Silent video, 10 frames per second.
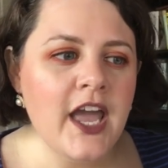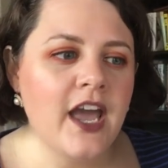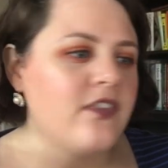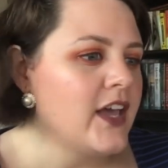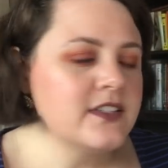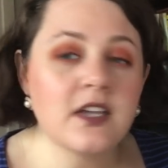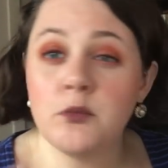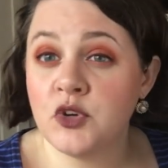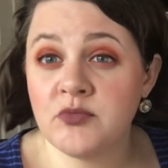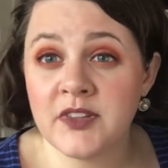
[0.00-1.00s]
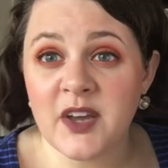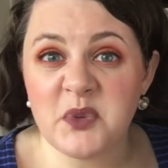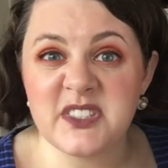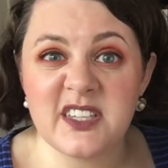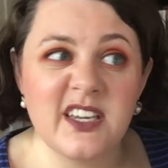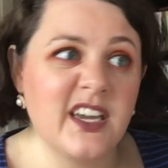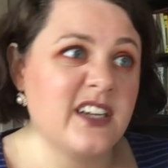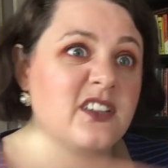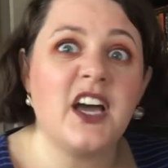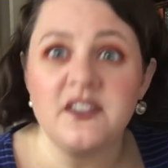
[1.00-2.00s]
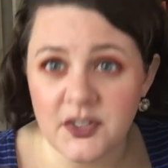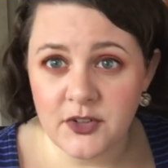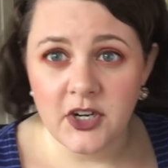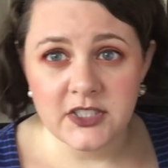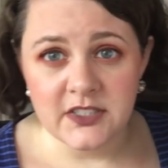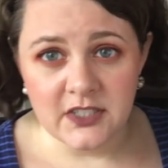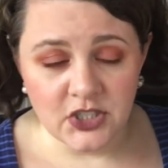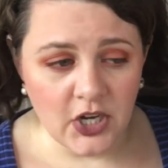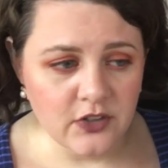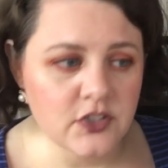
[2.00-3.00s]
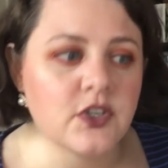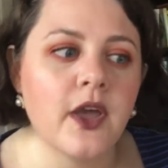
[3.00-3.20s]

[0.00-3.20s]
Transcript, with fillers: And that's a movement that we see in a lot of different artistic genres.